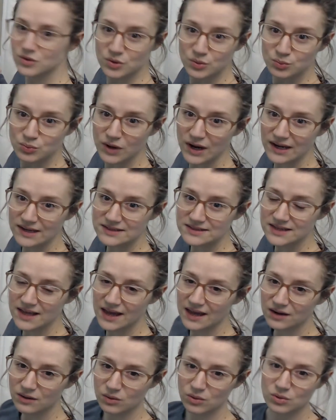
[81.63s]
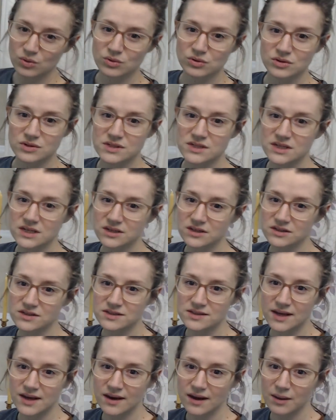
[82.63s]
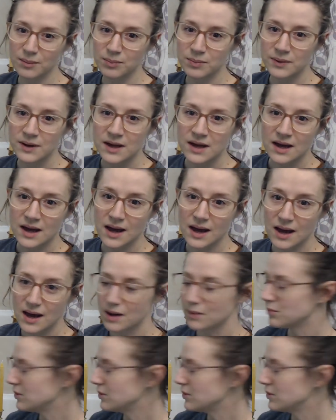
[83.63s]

brass candle holders here set up, but